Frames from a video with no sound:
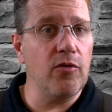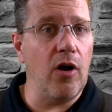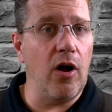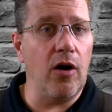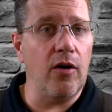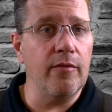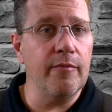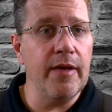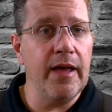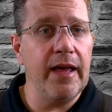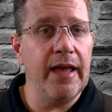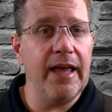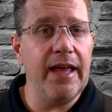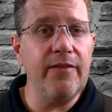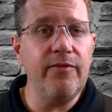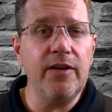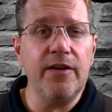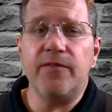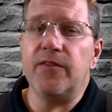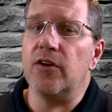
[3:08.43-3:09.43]
all,
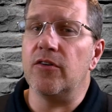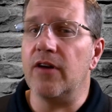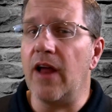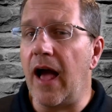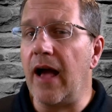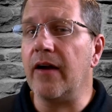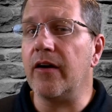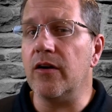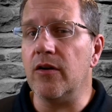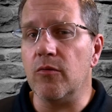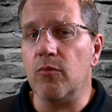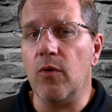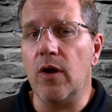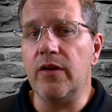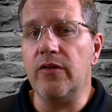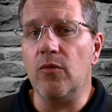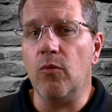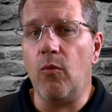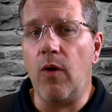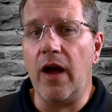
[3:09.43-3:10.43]
even if you're not going to
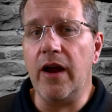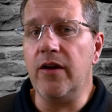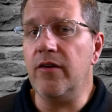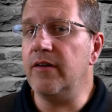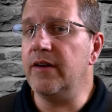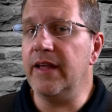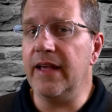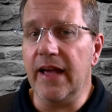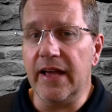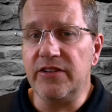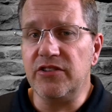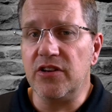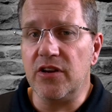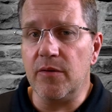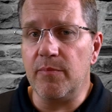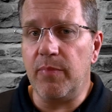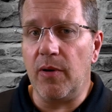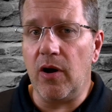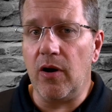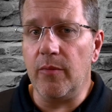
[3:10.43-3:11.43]
run the wire in the engine
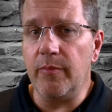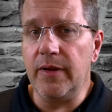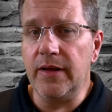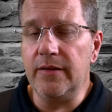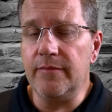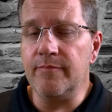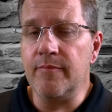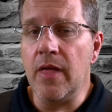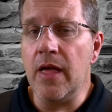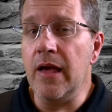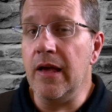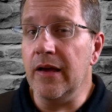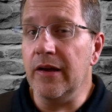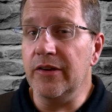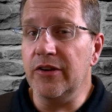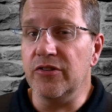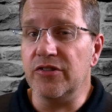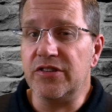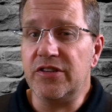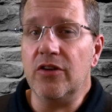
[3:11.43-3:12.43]
compartment,
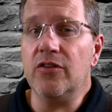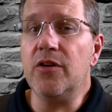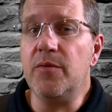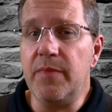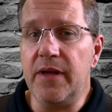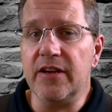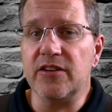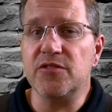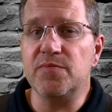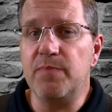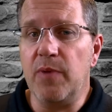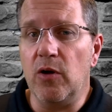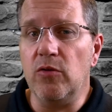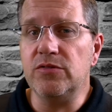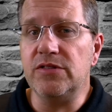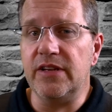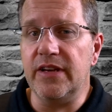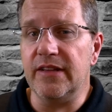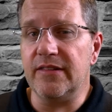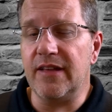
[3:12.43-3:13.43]
you're still going to be
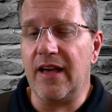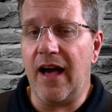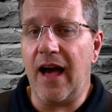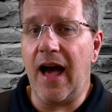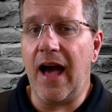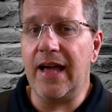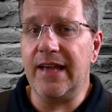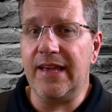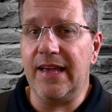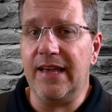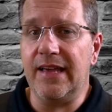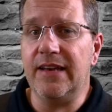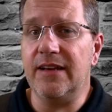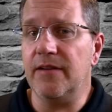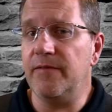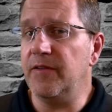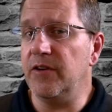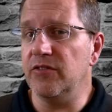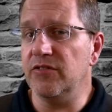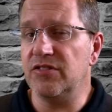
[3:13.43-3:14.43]
exposing it to high heat
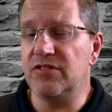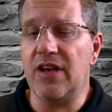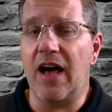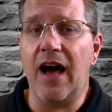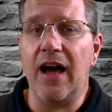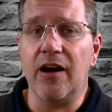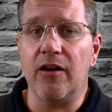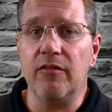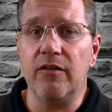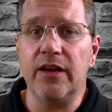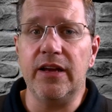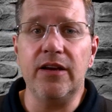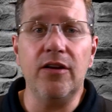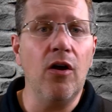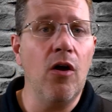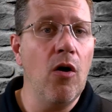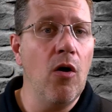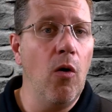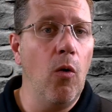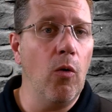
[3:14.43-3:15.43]
if you're soldering
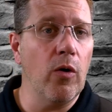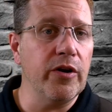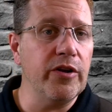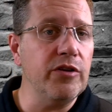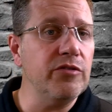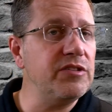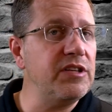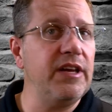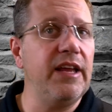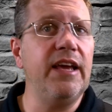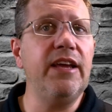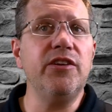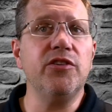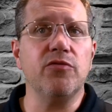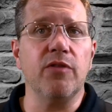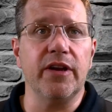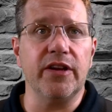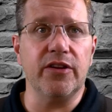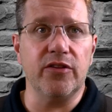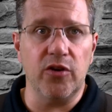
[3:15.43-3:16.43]
or using heat
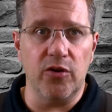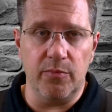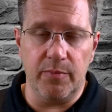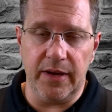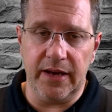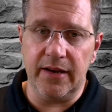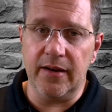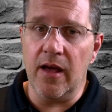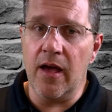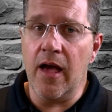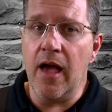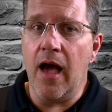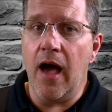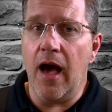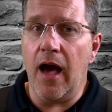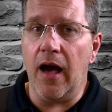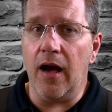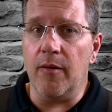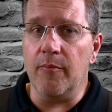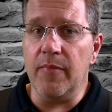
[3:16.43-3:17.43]
shrink tubing,
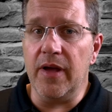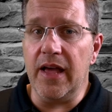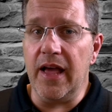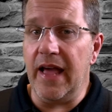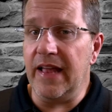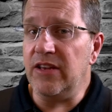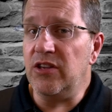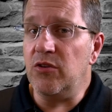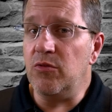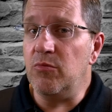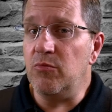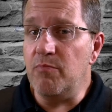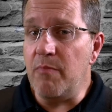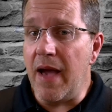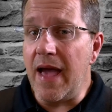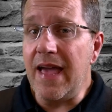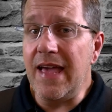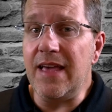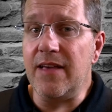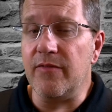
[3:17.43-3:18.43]
and you
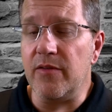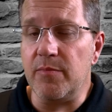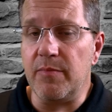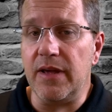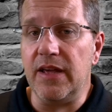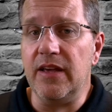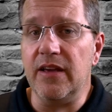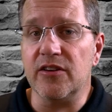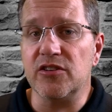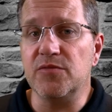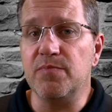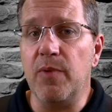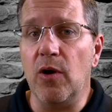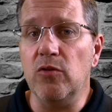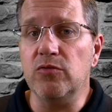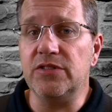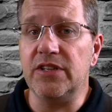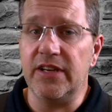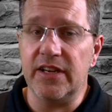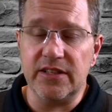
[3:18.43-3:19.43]
may even be
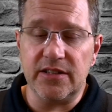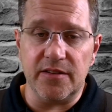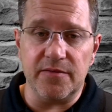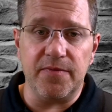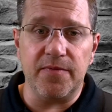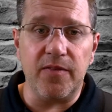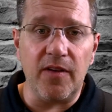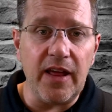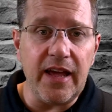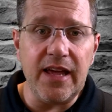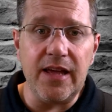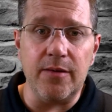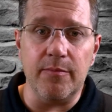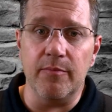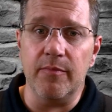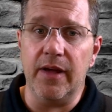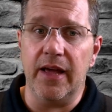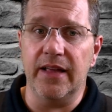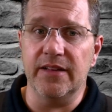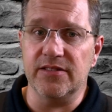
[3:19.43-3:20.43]
exposing it to
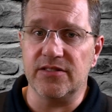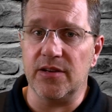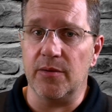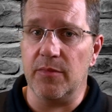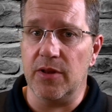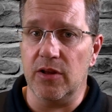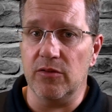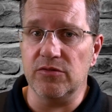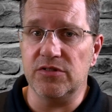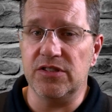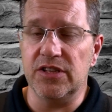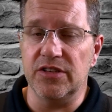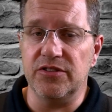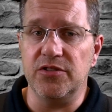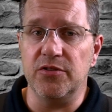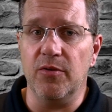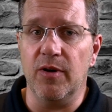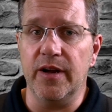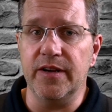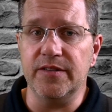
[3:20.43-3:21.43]
flame in some of those
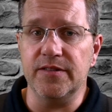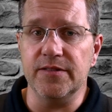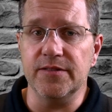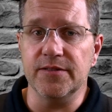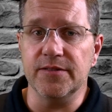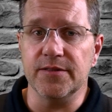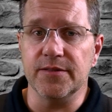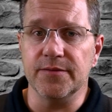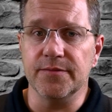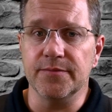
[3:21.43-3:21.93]
situations.